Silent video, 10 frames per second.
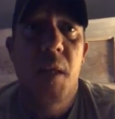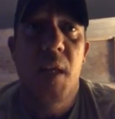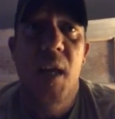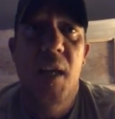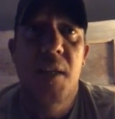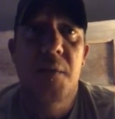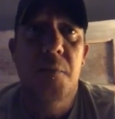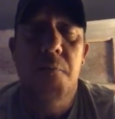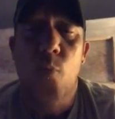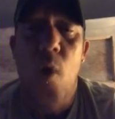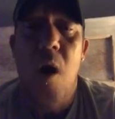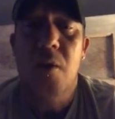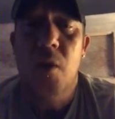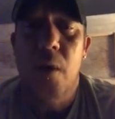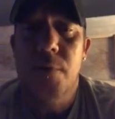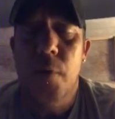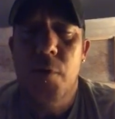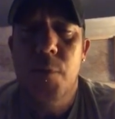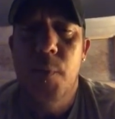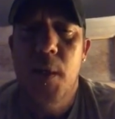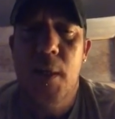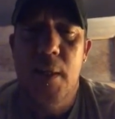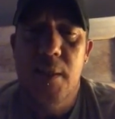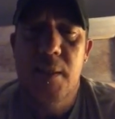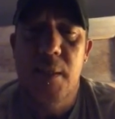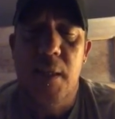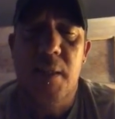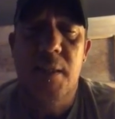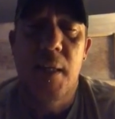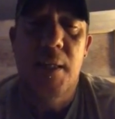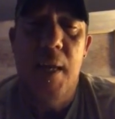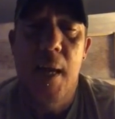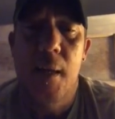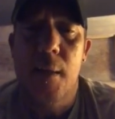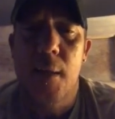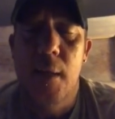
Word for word: And get his rocks off, so to speak, in his sick, satanic,